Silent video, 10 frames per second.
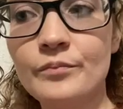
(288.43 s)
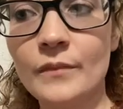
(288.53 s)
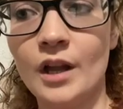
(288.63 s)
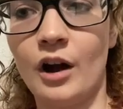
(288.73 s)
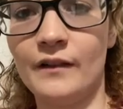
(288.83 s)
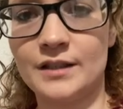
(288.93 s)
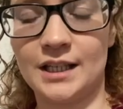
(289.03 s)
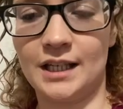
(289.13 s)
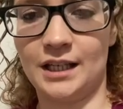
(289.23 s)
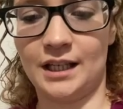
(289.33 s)

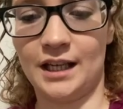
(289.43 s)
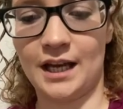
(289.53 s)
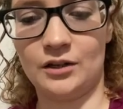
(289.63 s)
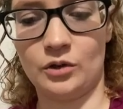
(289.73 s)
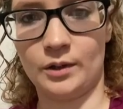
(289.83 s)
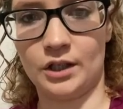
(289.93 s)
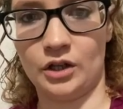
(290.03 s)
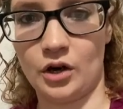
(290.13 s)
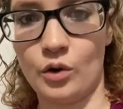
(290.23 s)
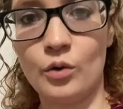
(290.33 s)
Obviously he had nowhere to
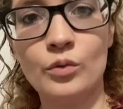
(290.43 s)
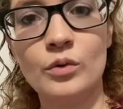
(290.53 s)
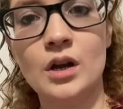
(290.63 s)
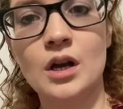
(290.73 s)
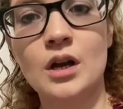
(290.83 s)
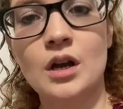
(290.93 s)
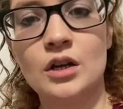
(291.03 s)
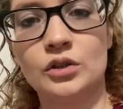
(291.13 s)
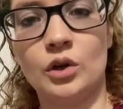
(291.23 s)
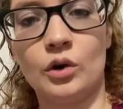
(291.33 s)
go.
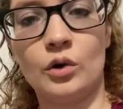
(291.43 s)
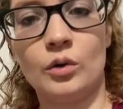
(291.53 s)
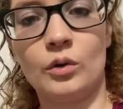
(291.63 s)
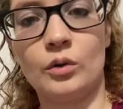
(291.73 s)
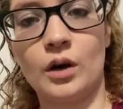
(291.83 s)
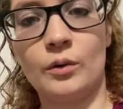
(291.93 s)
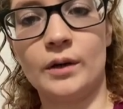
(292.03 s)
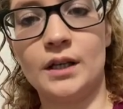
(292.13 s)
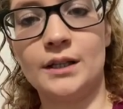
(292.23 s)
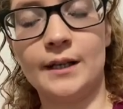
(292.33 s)
So
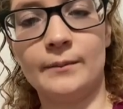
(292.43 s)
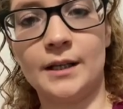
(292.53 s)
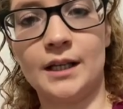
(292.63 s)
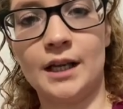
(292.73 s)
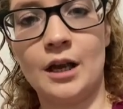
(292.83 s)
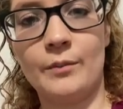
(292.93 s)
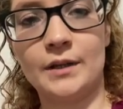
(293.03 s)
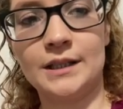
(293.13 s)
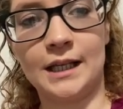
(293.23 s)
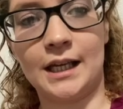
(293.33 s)
we ended up getting him a
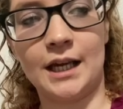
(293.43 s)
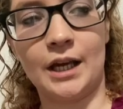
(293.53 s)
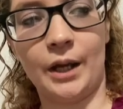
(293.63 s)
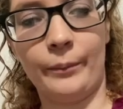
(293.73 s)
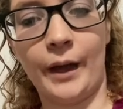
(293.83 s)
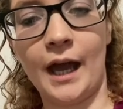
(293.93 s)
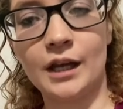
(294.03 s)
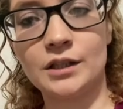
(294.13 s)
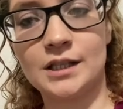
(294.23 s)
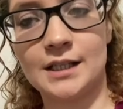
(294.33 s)
ticket
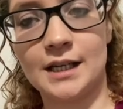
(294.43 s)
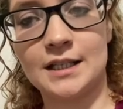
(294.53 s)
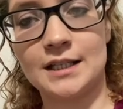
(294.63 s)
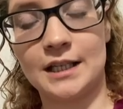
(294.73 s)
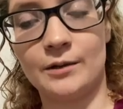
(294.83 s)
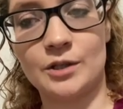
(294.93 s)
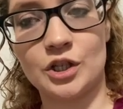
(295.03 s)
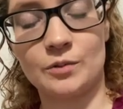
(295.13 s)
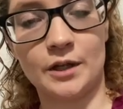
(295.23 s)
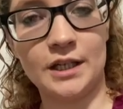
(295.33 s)
back to Tennessee, which
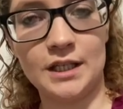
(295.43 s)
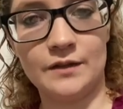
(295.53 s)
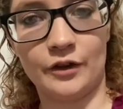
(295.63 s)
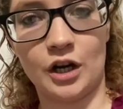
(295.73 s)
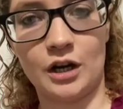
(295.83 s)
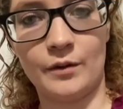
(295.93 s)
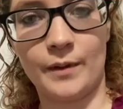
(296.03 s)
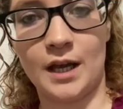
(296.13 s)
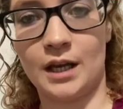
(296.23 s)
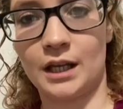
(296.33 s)
is where he's from,
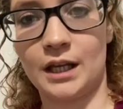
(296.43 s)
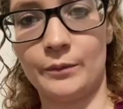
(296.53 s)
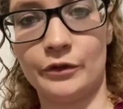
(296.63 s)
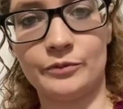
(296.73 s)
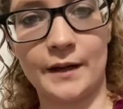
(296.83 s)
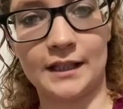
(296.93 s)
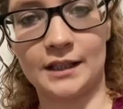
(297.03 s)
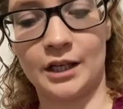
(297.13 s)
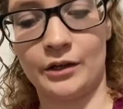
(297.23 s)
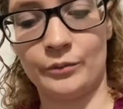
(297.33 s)
and he moved back
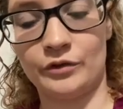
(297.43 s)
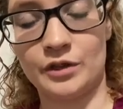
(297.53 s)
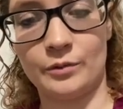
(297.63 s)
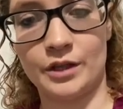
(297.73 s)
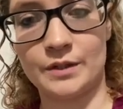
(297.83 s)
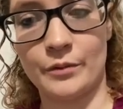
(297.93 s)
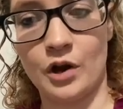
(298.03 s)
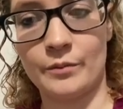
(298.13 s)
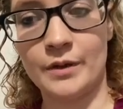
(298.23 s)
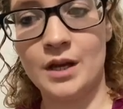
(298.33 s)
there and moved in with his
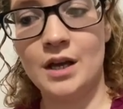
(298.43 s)
mom.